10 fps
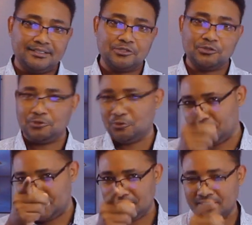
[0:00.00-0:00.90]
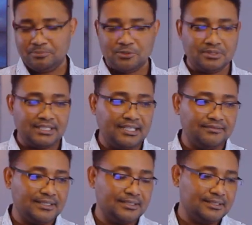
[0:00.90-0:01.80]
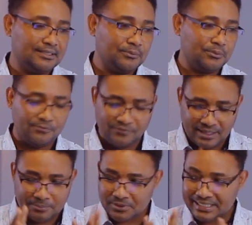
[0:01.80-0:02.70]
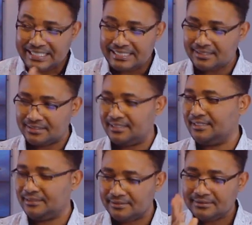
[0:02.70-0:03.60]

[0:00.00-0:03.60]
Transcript: So don't miss out episode 11. We'll find more details there.